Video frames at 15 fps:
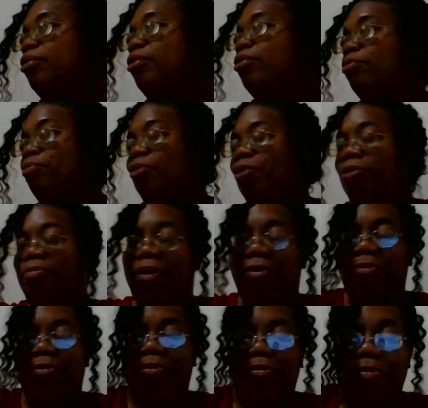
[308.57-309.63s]
Oh, where
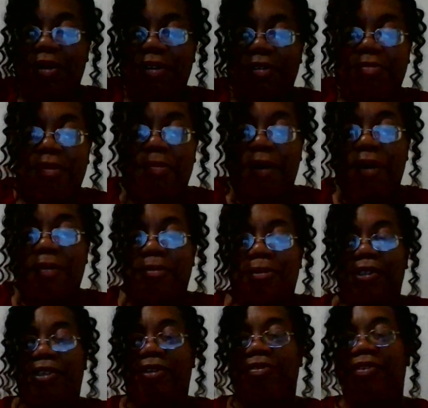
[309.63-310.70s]
my
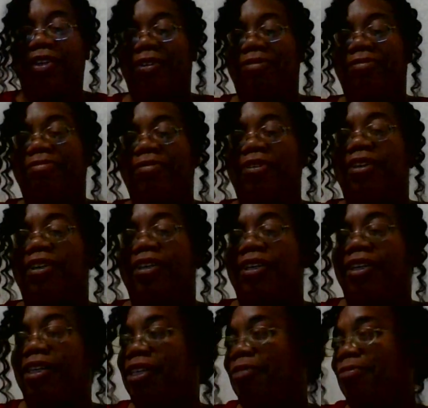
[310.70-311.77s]
Bible is over there.
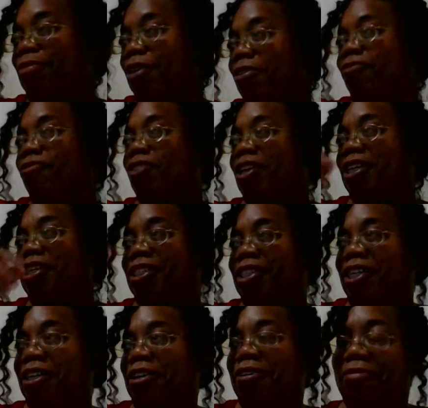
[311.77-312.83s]
So I'm gonna
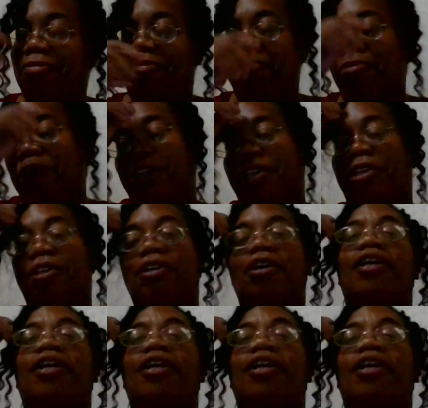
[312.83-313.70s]
finish reading